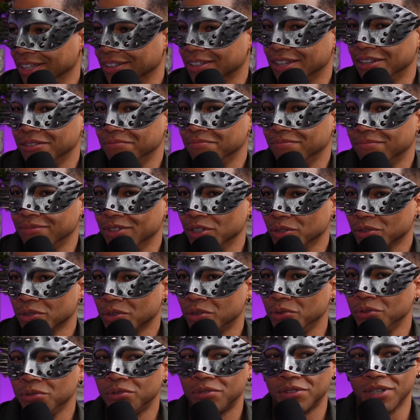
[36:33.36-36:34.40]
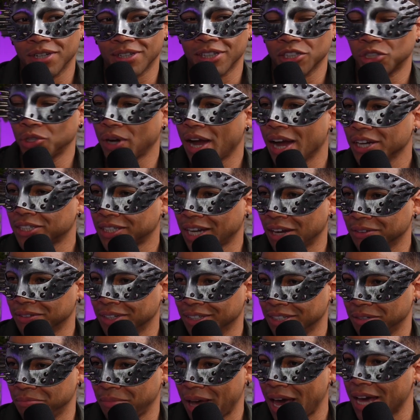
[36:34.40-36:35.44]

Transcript: like then who took the trash out doesn't